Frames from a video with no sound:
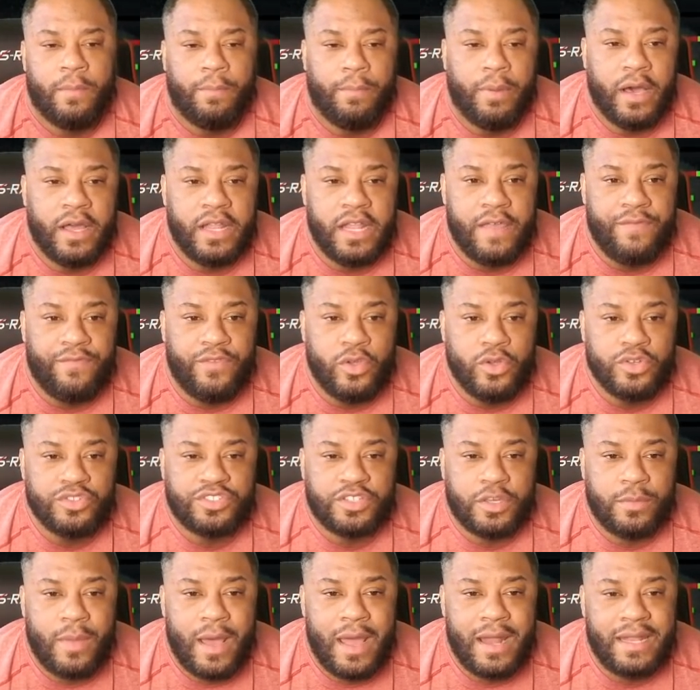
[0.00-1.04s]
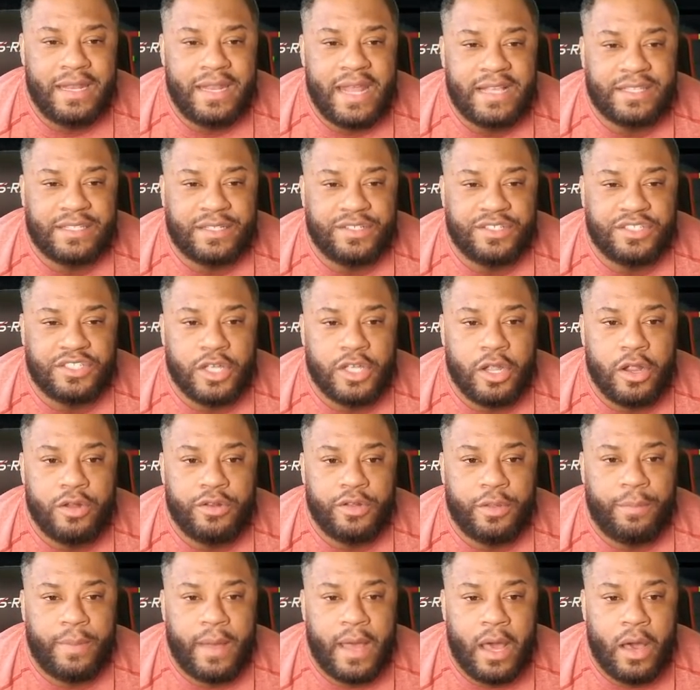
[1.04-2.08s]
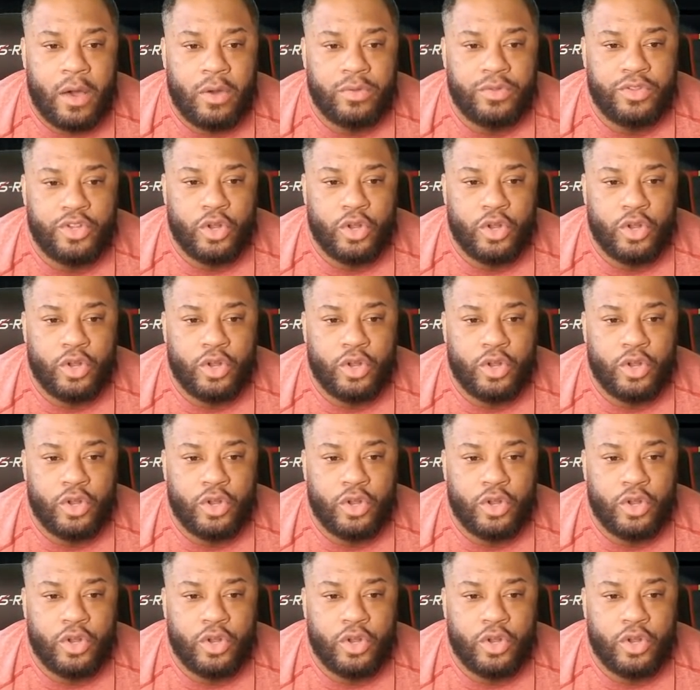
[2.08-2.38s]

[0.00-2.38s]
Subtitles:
But if you're somebody that's concerned about,